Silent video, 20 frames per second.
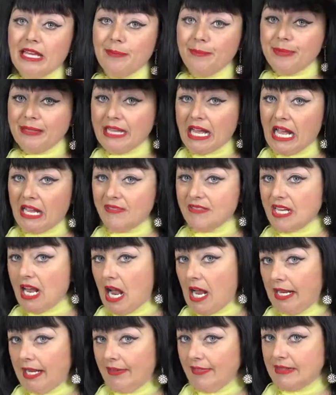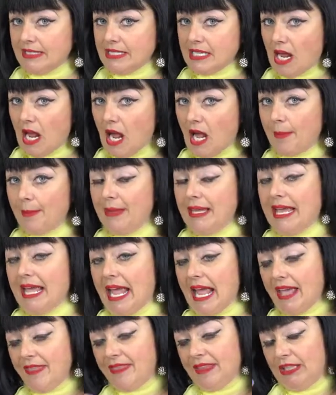beehives high on the top,
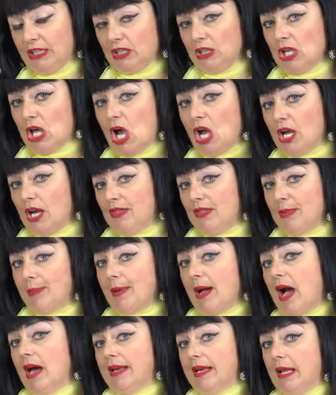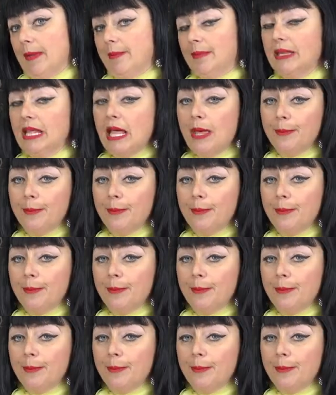and then long on the bottom.